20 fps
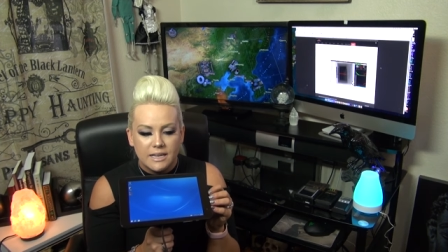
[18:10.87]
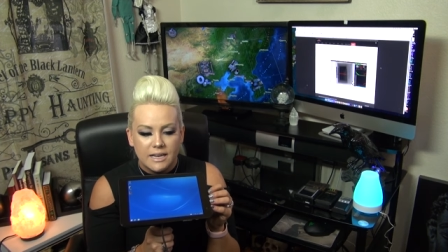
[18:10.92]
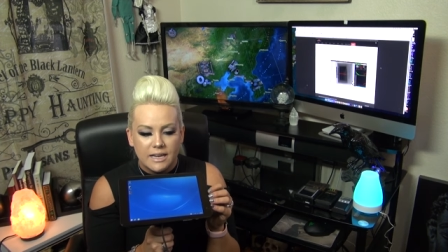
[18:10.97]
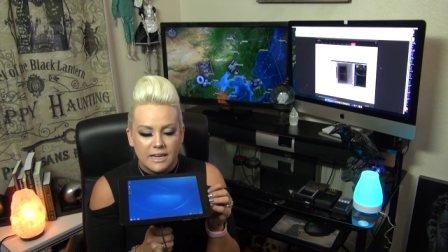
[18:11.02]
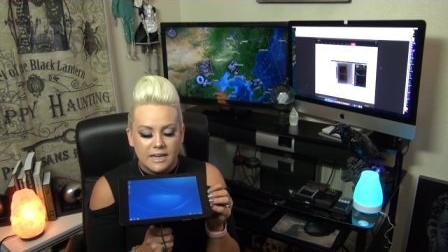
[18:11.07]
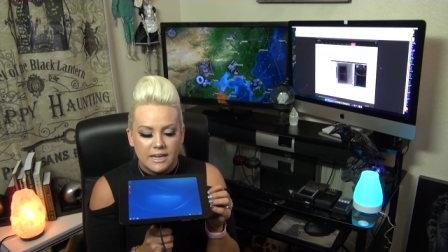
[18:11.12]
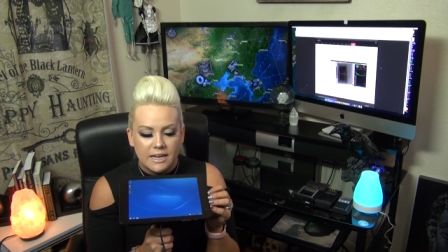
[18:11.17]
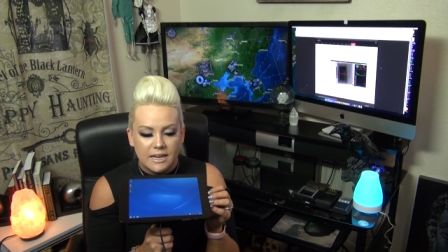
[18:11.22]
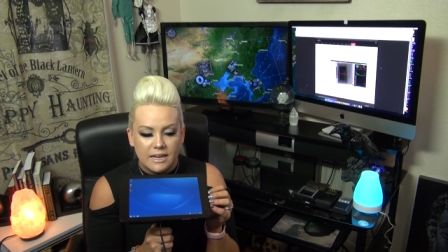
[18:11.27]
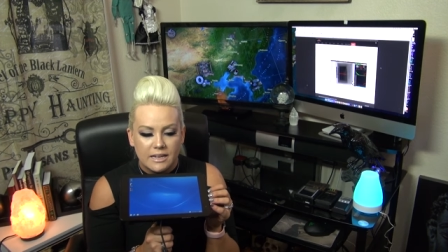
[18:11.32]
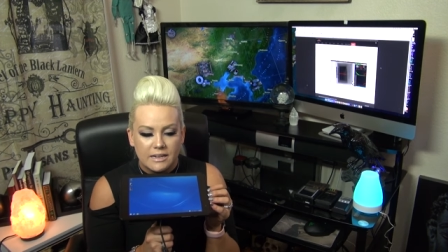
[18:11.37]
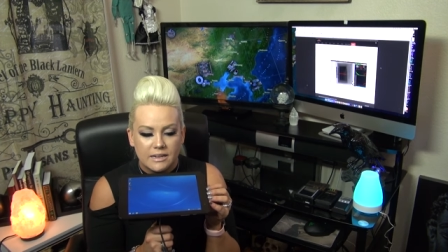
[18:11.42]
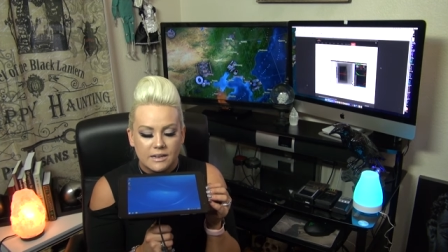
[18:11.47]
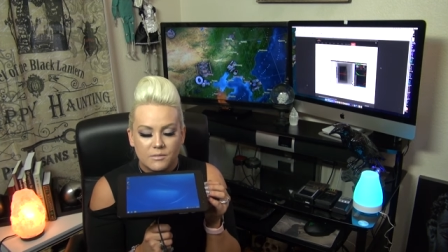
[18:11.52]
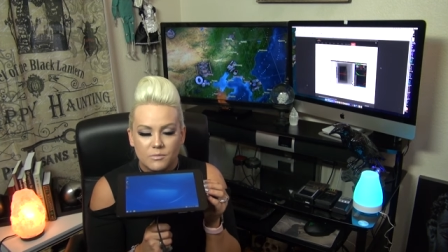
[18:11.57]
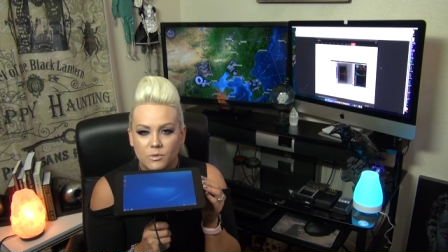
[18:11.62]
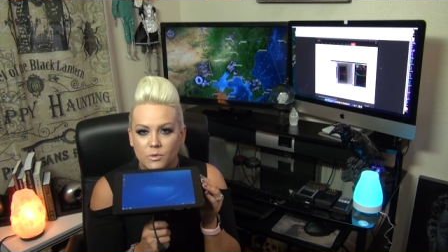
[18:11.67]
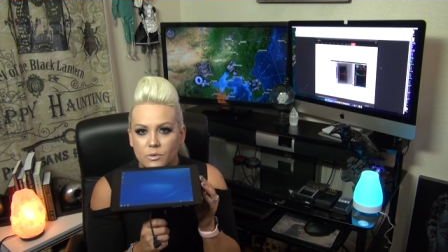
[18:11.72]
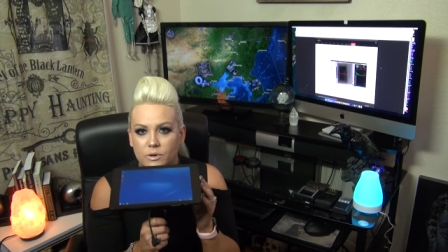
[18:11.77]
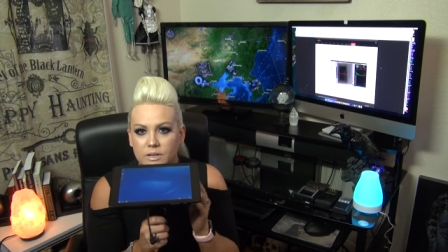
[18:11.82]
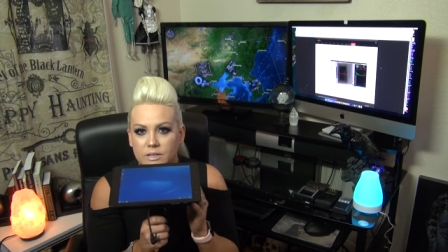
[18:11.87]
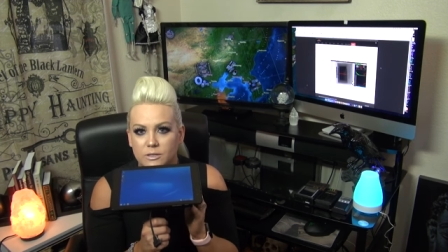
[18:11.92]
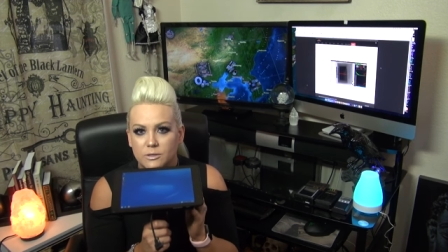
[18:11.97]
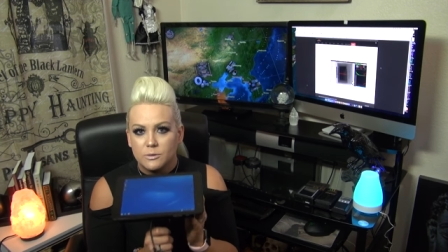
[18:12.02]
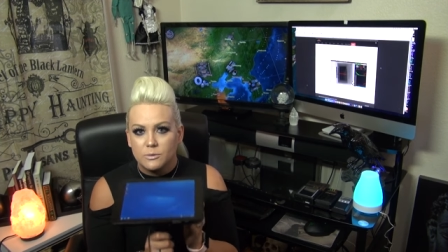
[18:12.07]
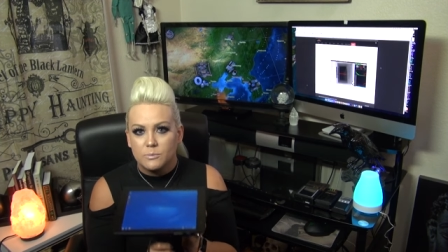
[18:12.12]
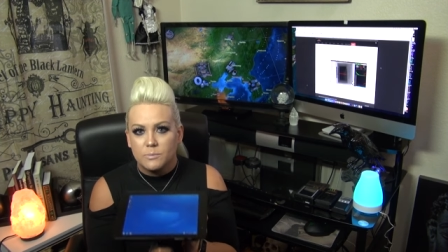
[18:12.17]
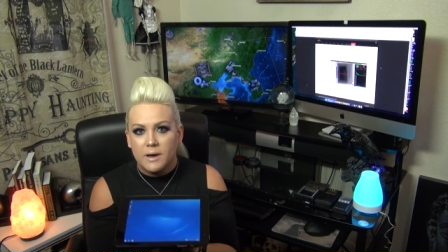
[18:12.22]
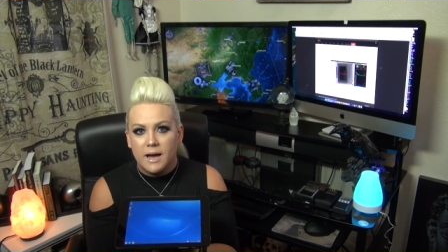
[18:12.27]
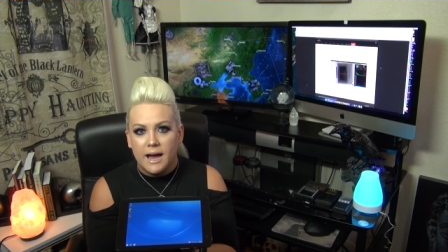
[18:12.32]
and I'm going
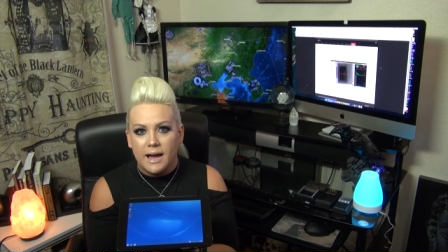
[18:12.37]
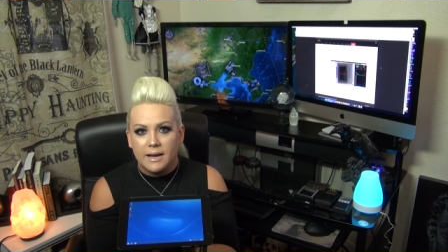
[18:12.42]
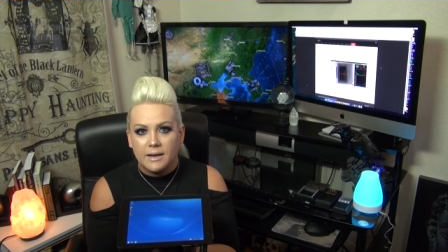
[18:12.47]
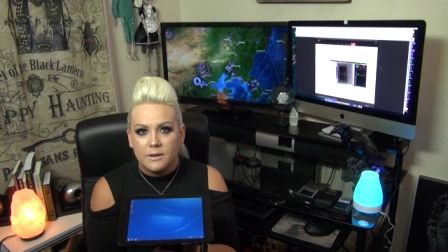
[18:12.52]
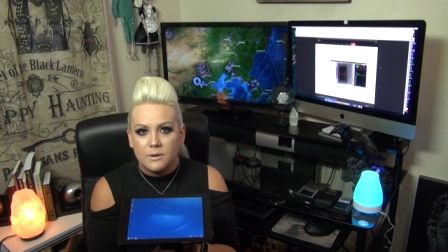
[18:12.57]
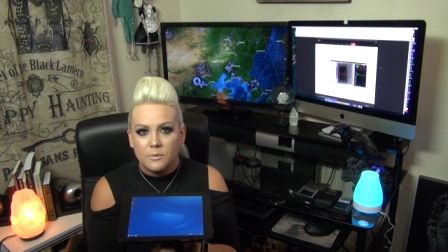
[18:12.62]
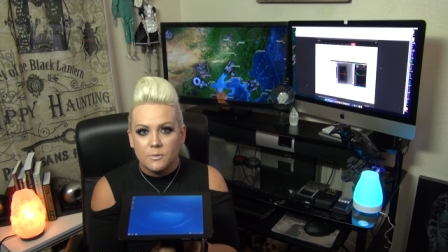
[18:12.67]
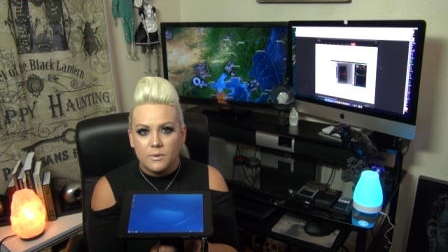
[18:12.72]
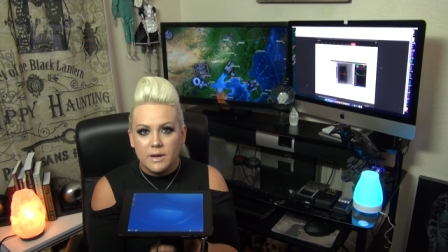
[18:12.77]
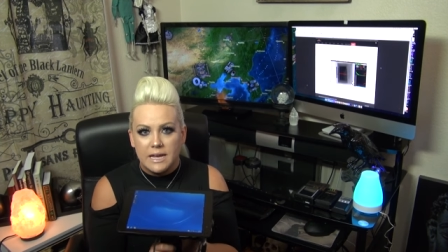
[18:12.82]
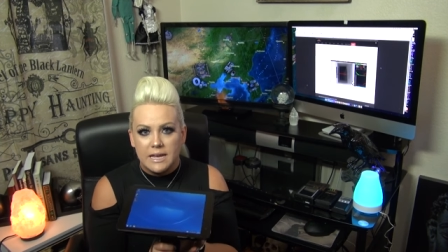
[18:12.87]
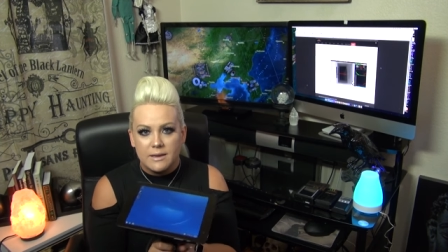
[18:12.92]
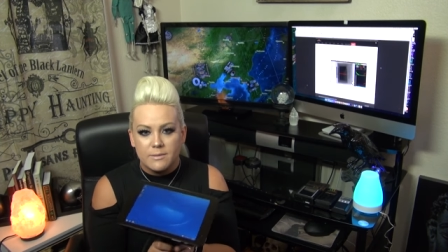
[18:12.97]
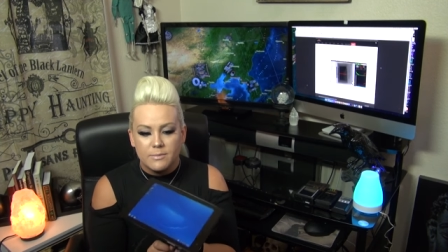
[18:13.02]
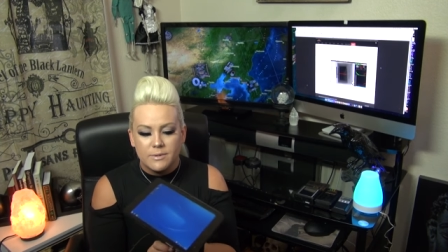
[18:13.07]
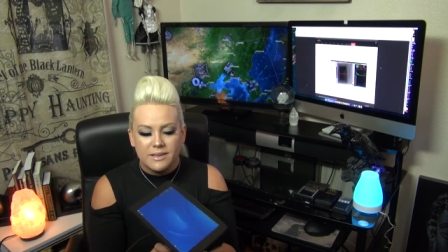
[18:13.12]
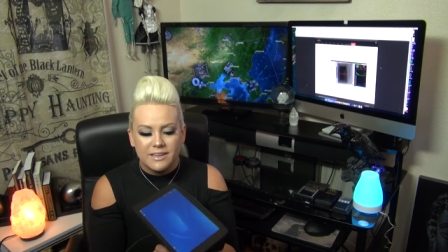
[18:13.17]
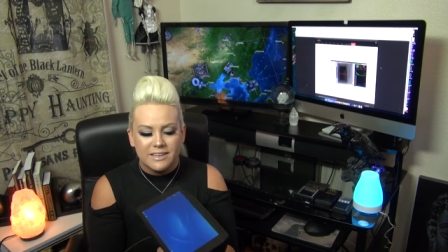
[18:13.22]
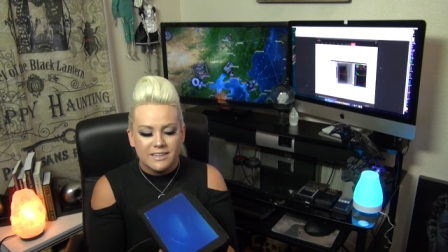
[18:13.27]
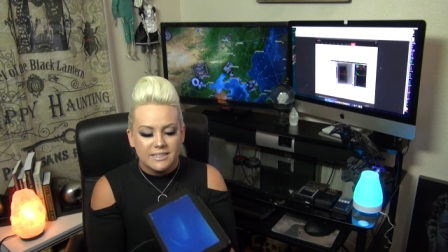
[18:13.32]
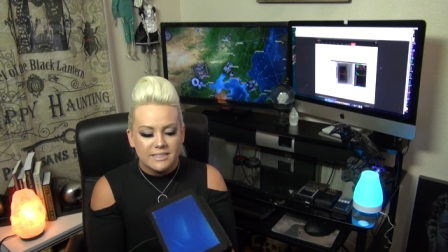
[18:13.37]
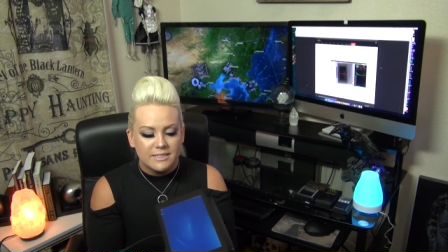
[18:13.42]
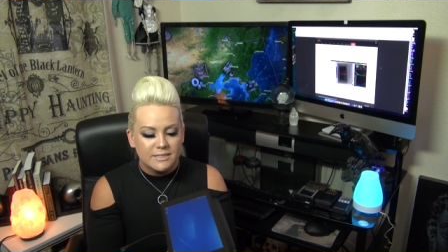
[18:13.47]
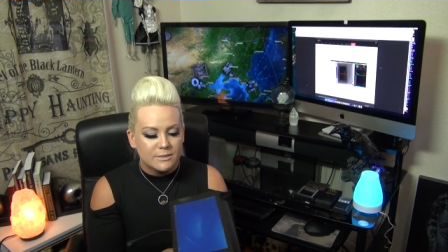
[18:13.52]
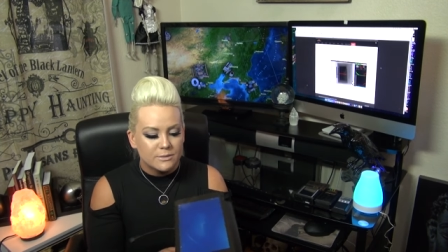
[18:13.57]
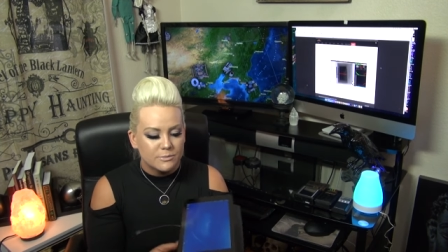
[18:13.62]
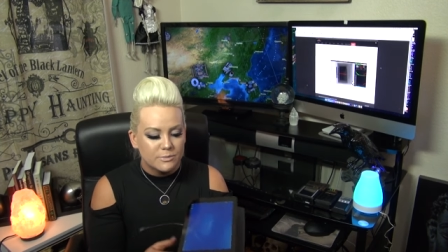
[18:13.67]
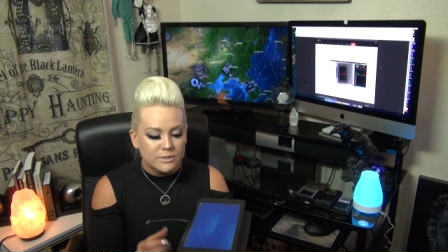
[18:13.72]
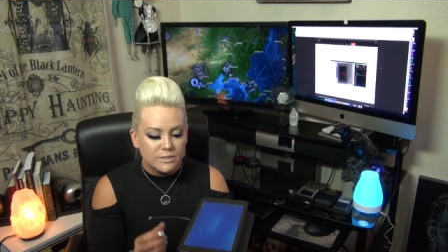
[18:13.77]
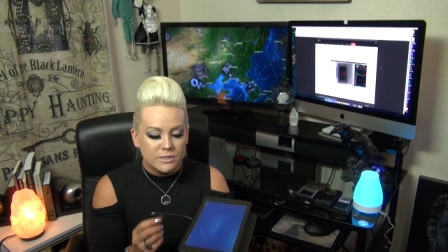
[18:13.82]
to pack it away
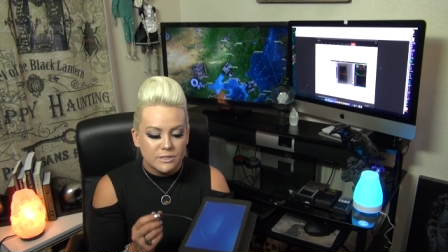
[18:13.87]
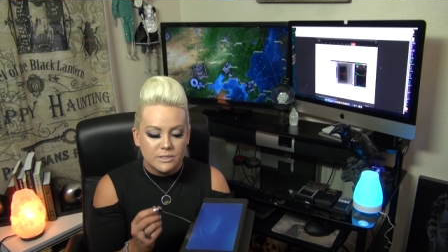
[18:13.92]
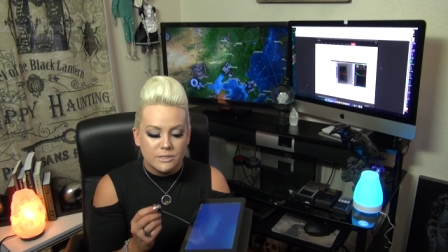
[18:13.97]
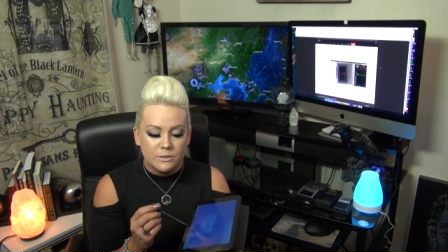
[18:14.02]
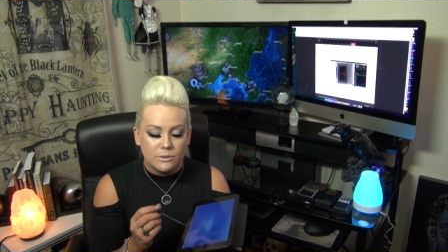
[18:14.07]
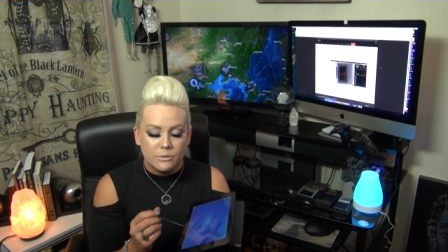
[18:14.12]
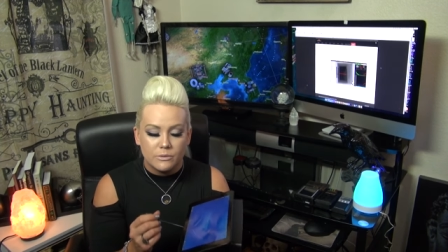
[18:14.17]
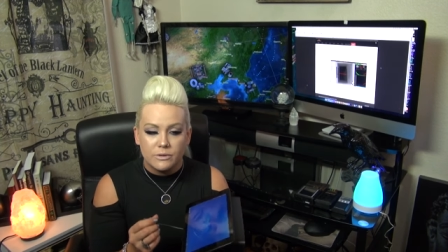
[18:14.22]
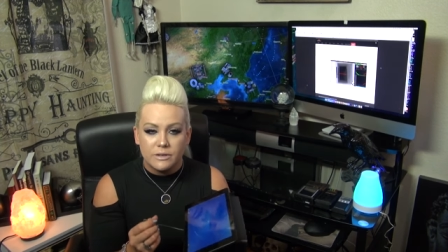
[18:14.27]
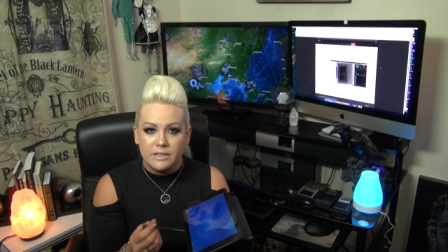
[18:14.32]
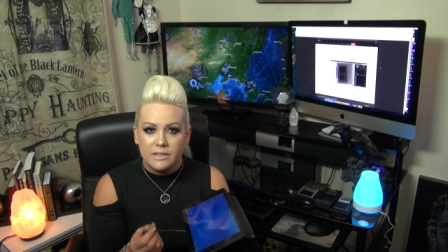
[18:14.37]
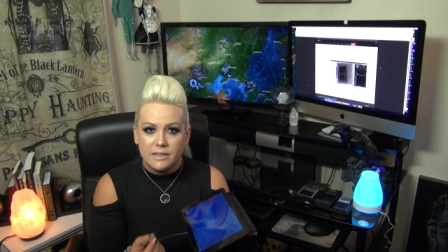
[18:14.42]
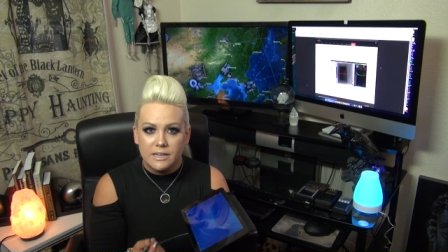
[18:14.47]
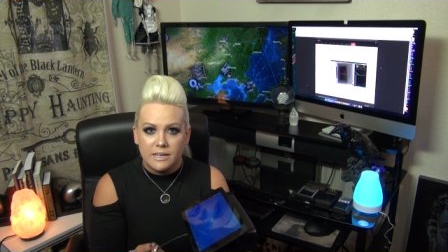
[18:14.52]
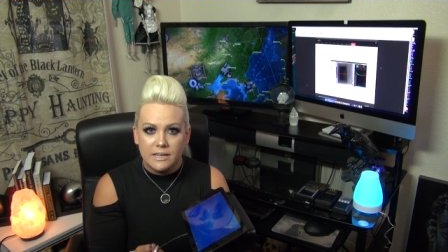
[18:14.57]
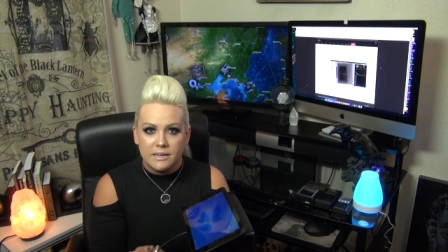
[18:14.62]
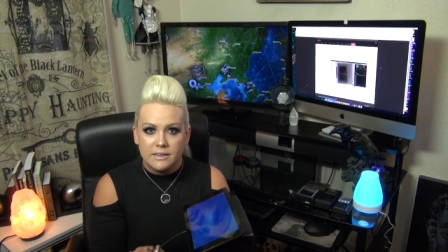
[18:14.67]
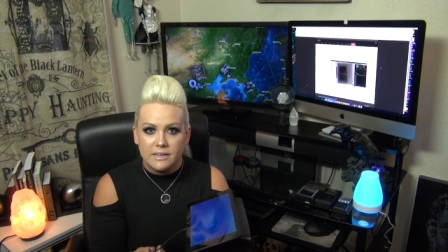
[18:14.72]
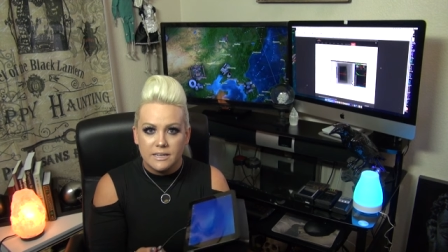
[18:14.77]
because we just don't need it